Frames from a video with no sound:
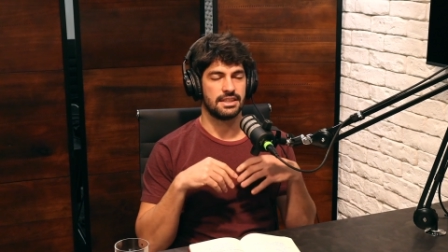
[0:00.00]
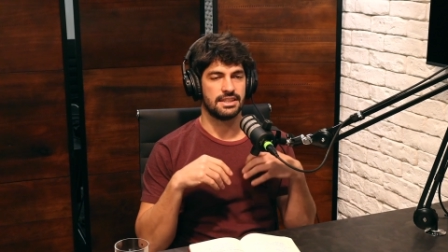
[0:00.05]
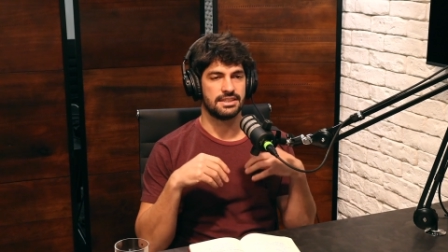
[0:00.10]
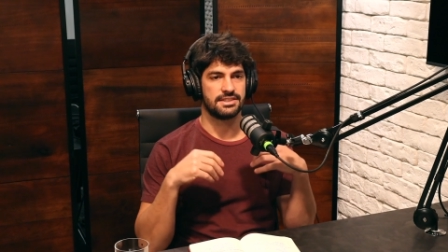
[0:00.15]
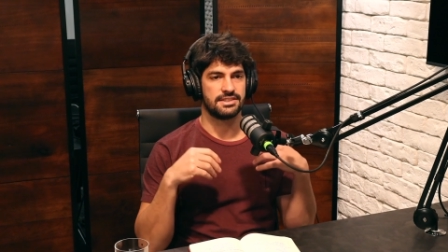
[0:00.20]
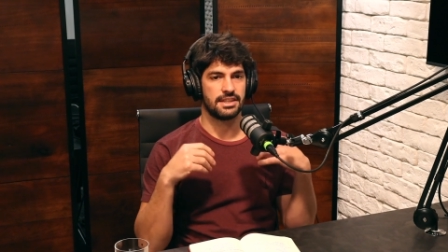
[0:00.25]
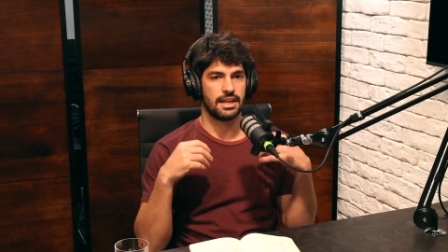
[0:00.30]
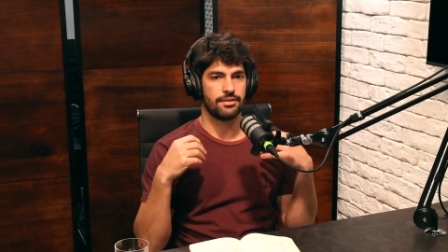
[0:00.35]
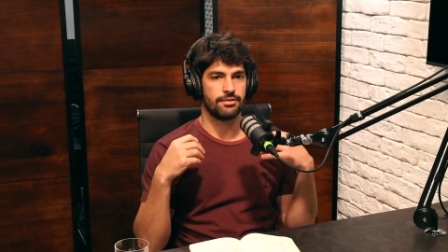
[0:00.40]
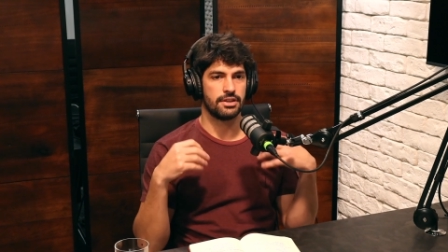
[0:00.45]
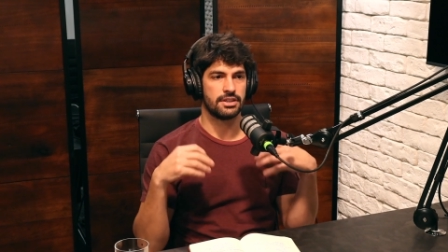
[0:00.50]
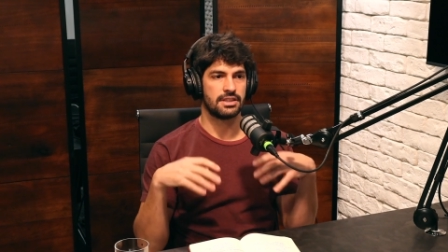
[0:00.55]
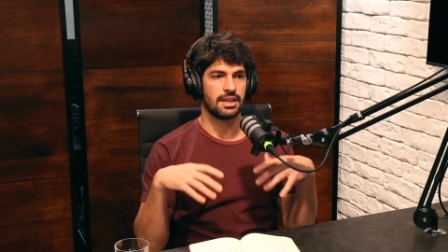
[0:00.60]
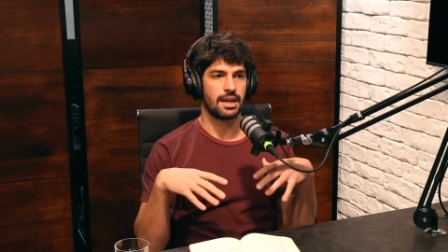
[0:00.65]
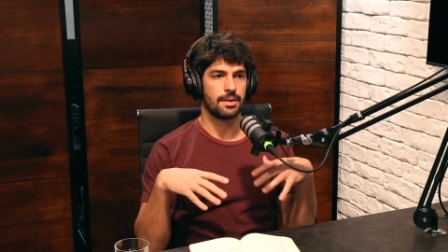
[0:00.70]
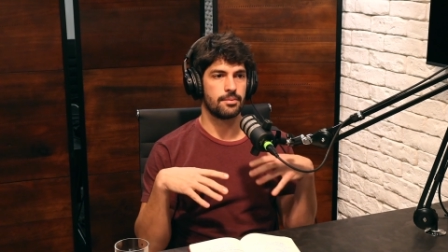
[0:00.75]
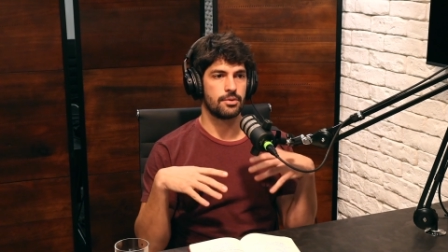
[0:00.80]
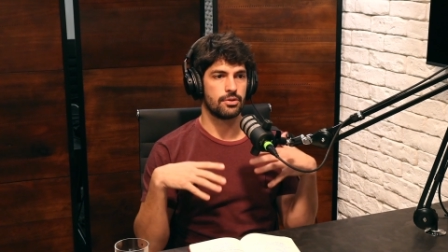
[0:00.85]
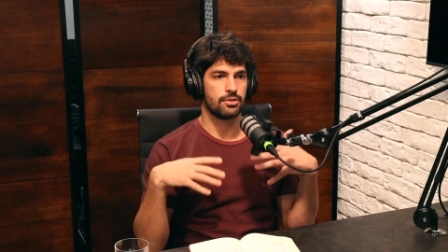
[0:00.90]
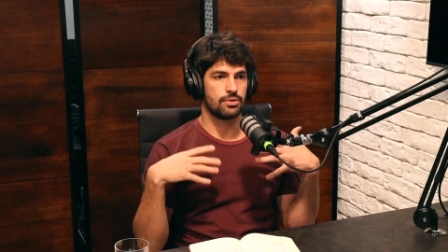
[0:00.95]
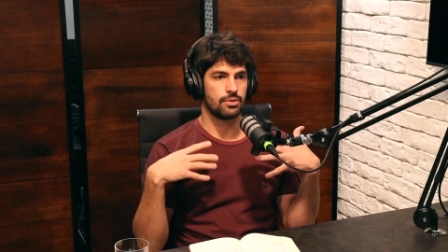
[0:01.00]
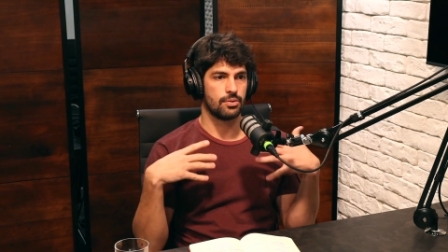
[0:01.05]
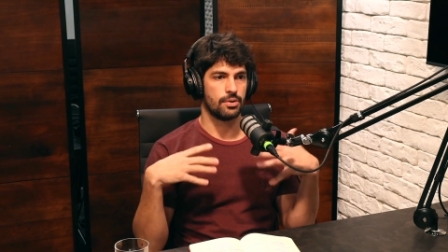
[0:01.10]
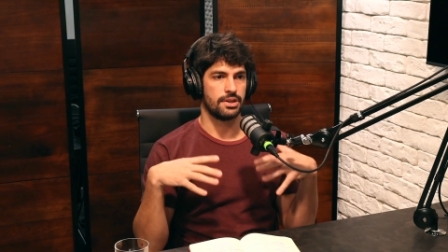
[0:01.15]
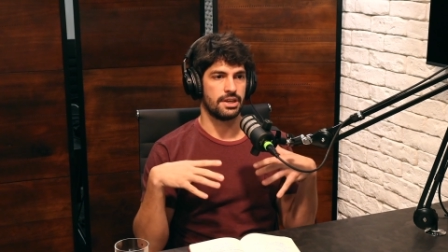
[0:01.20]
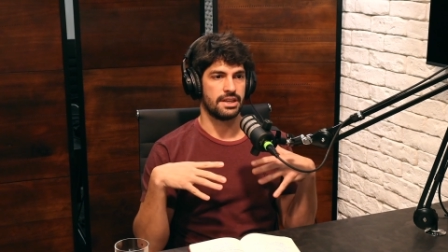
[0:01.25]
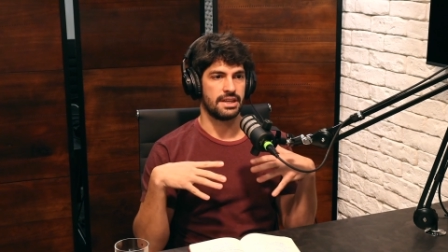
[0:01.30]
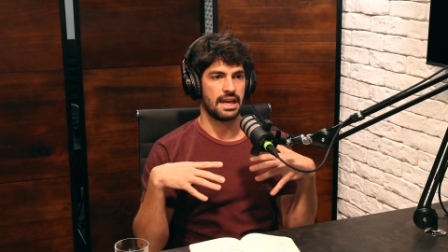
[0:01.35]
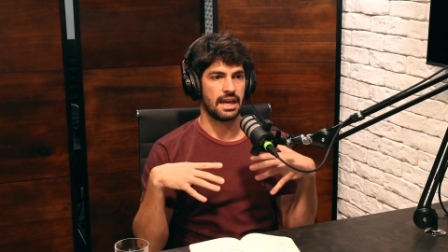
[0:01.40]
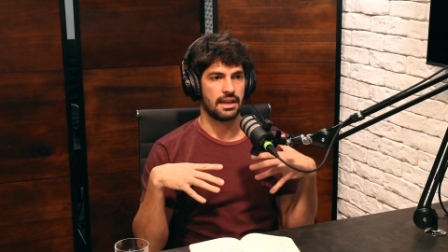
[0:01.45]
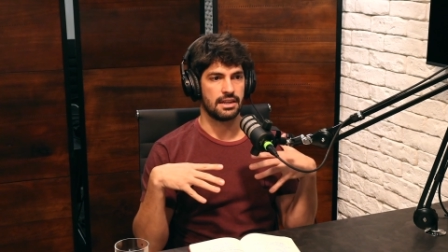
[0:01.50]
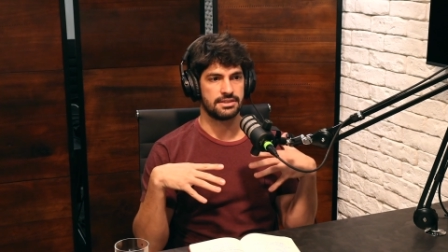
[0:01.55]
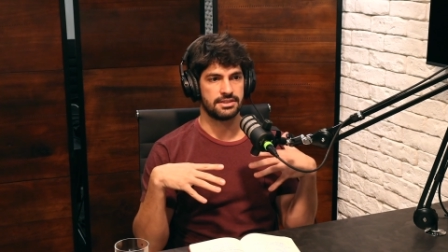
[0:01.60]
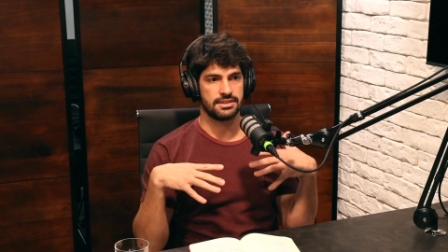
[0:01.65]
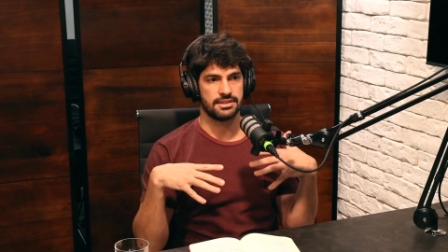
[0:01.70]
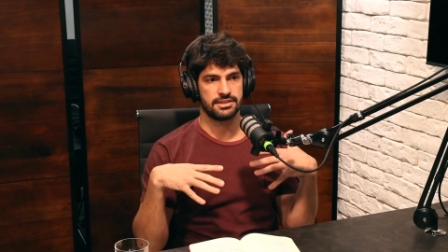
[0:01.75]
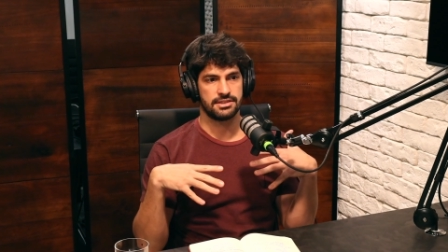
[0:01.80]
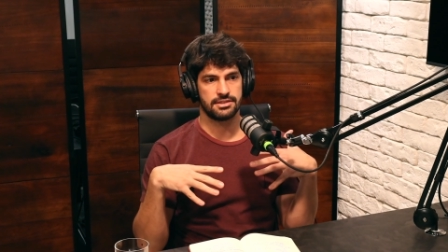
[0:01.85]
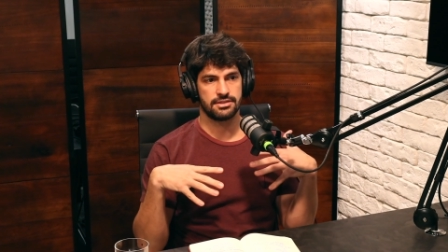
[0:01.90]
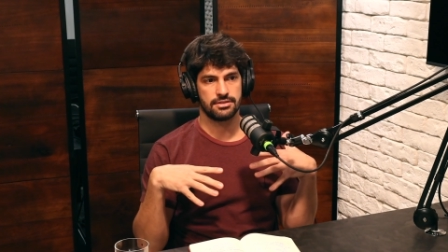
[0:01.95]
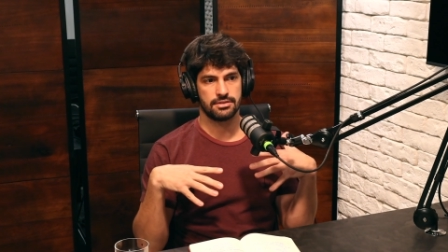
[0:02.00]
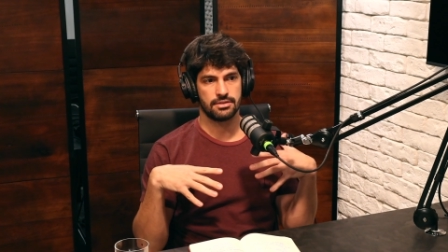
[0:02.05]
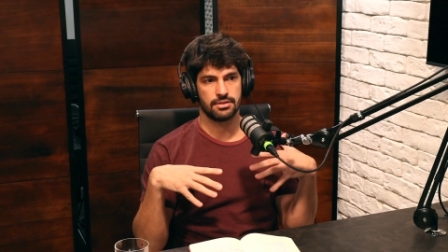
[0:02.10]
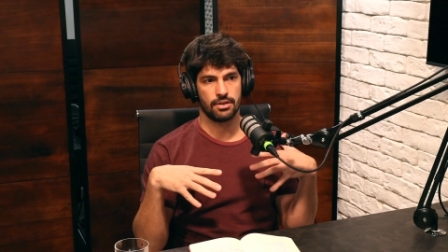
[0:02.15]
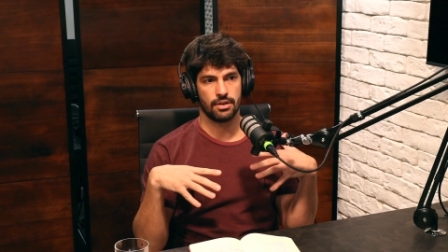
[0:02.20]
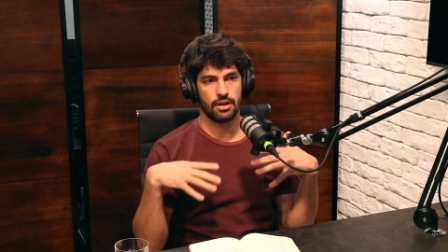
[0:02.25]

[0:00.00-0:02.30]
is every time you do an analysis,